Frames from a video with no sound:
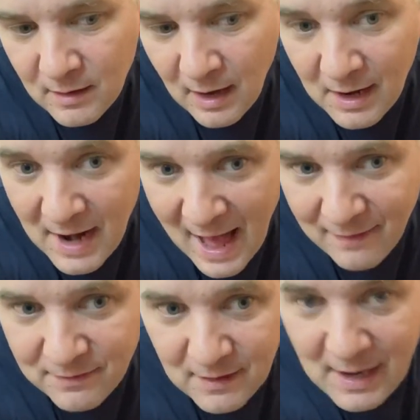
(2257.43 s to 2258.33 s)

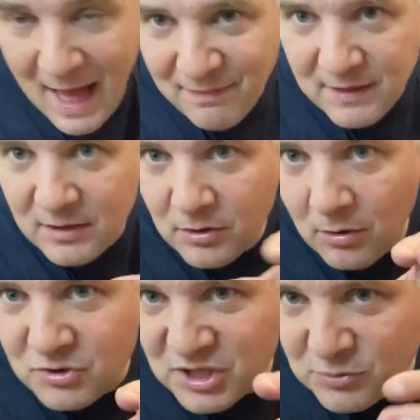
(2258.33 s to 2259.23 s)
landing, you
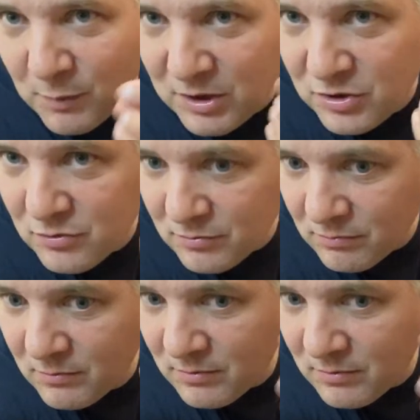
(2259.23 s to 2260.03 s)
know, just when you